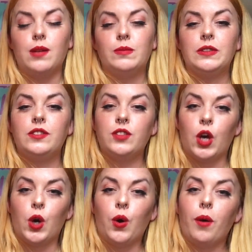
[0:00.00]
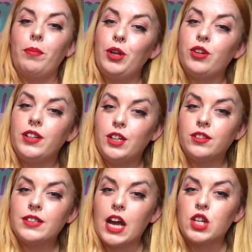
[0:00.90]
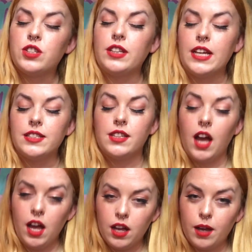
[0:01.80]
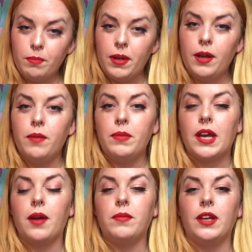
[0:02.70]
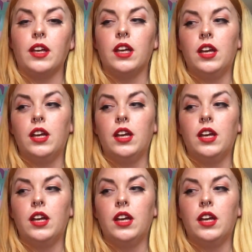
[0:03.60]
So Peter Niers actually ended up becoming